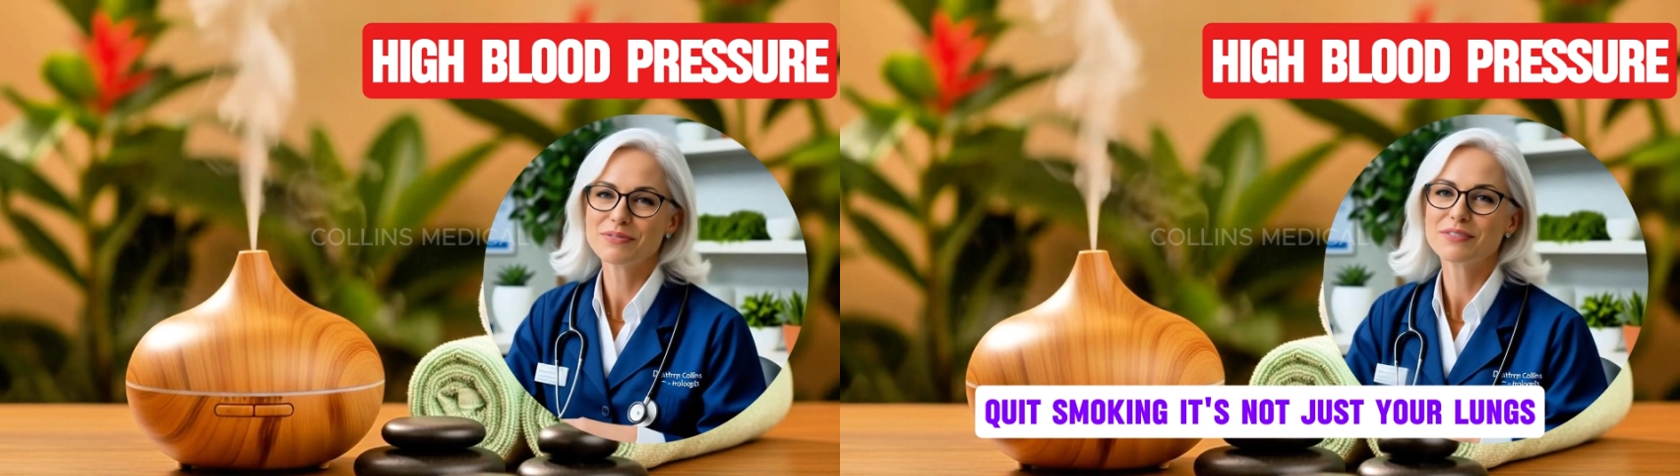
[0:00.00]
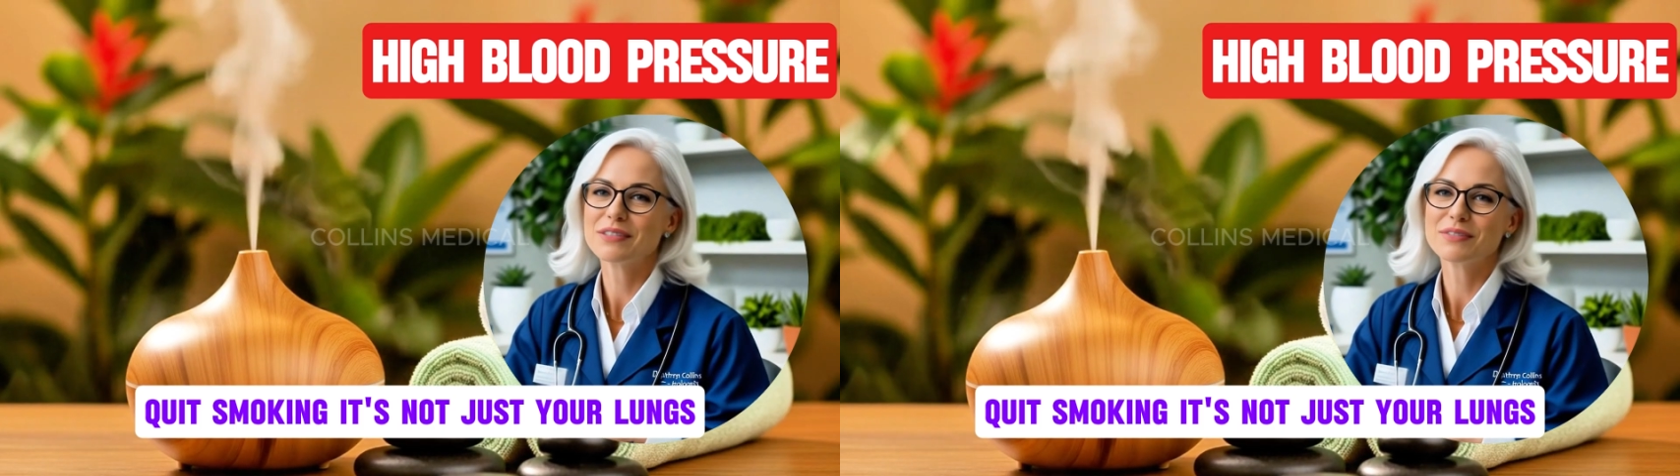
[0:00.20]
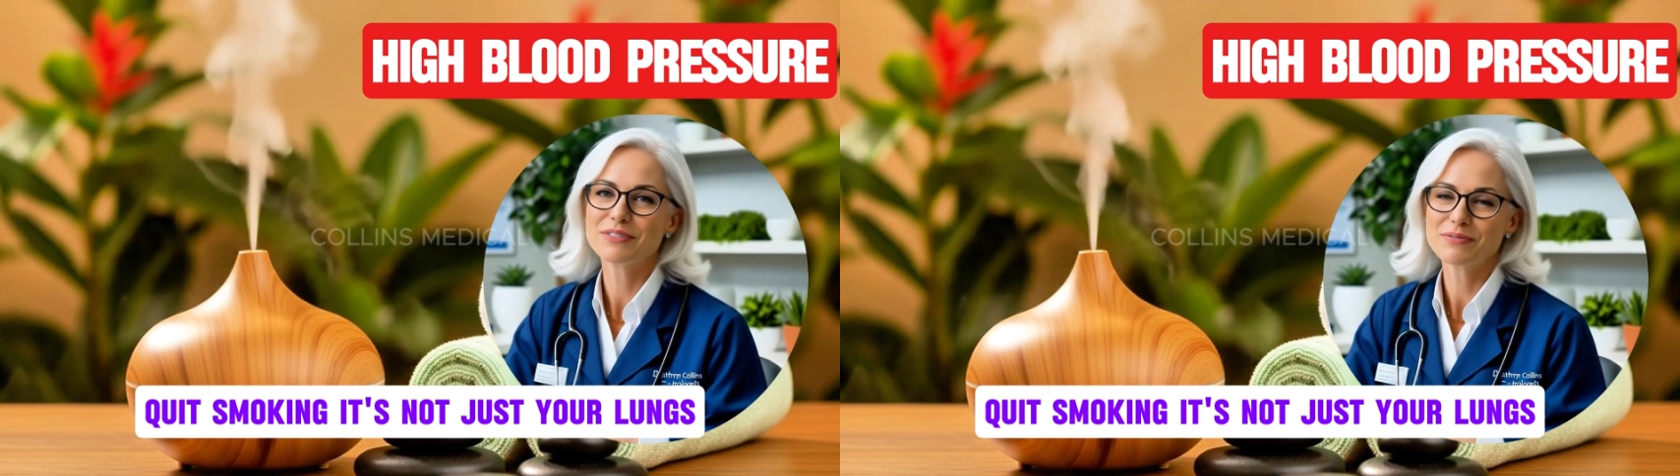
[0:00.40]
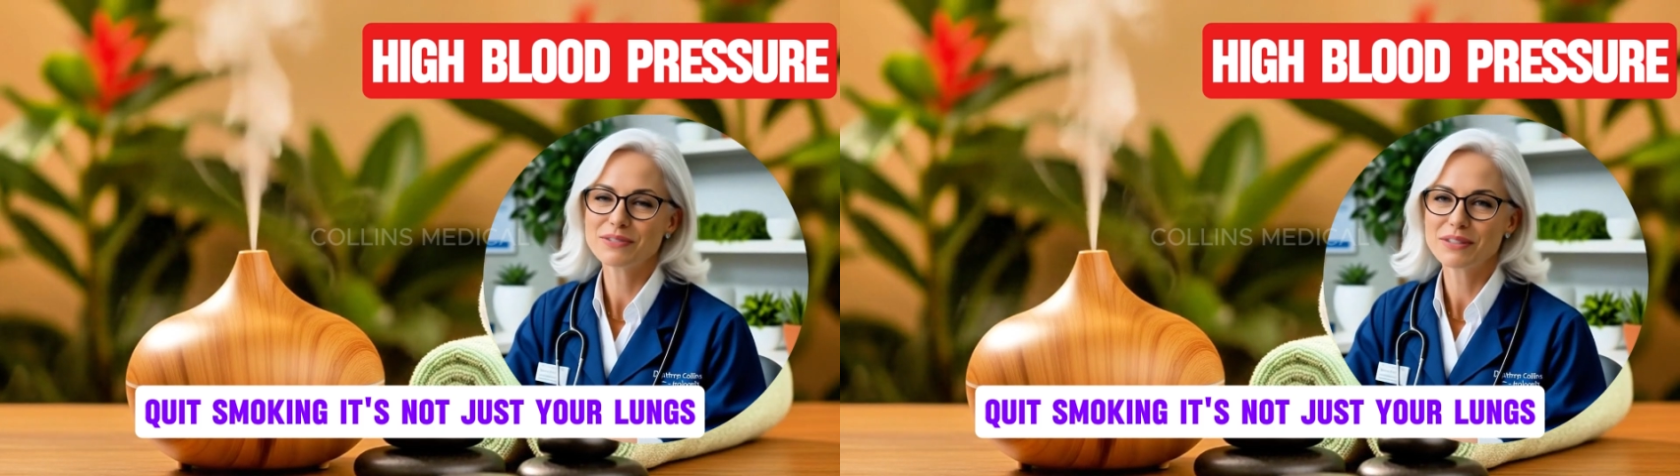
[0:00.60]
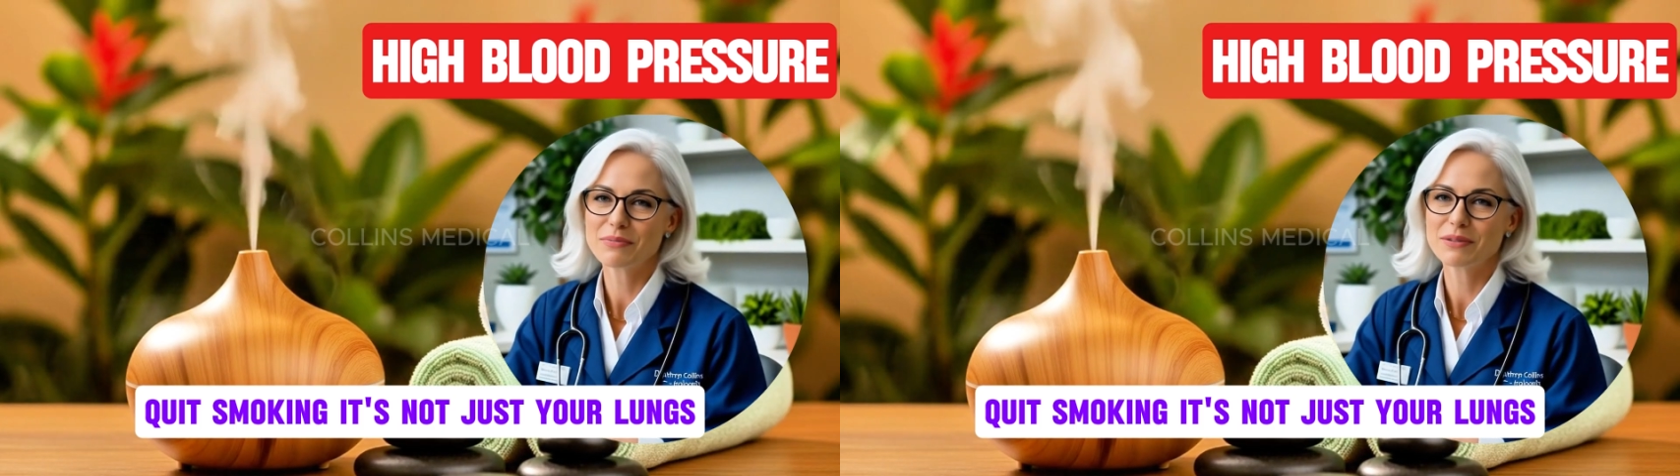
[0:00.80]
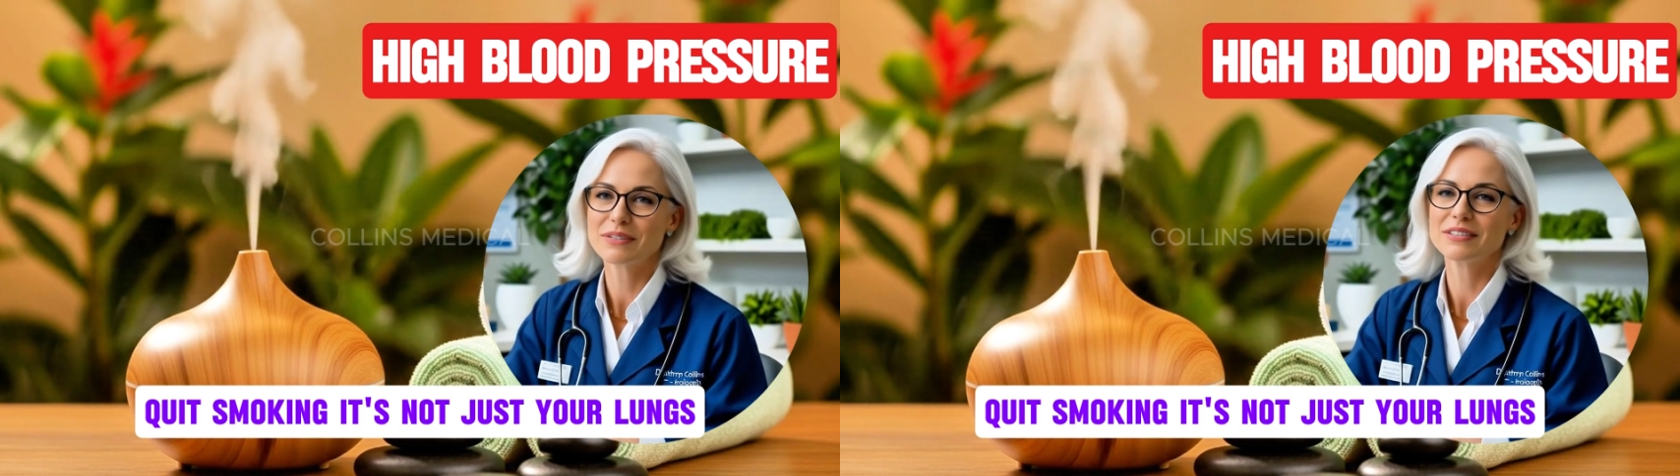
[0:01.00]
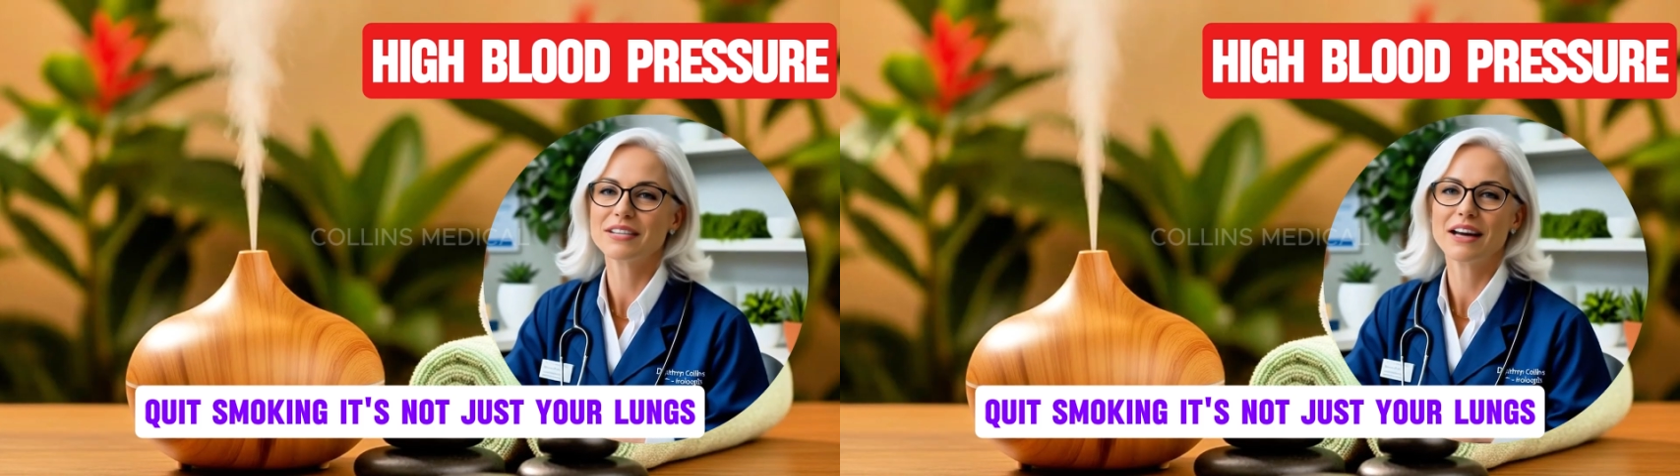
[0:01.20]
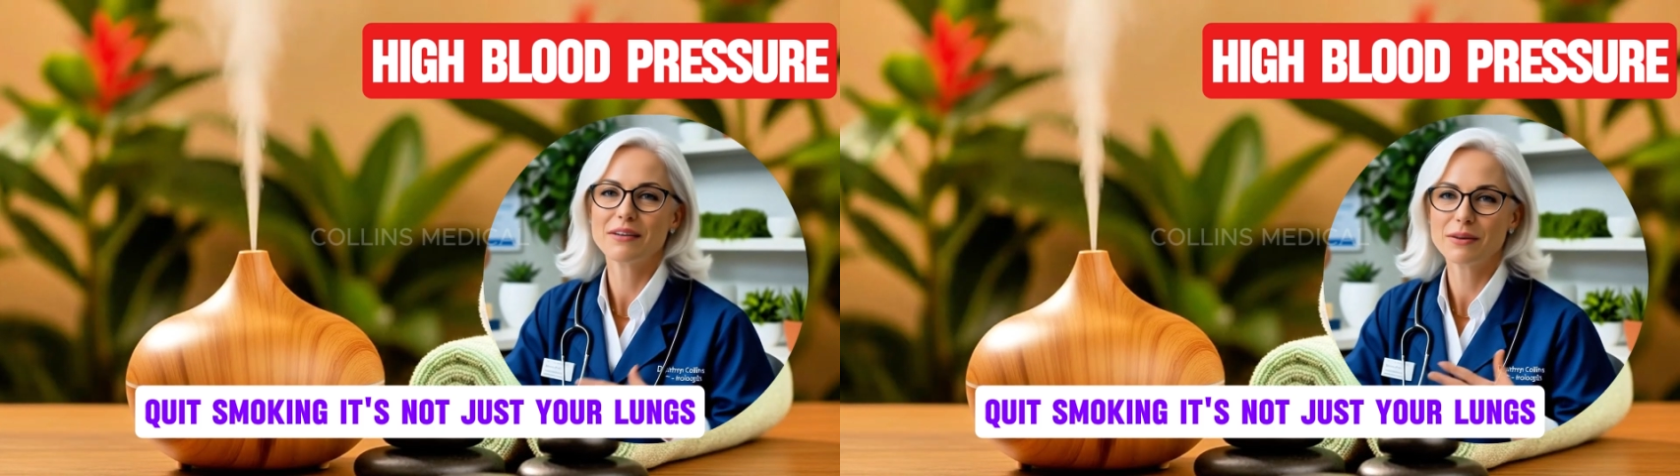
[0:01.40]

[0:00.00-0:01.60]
Quit smoking. It's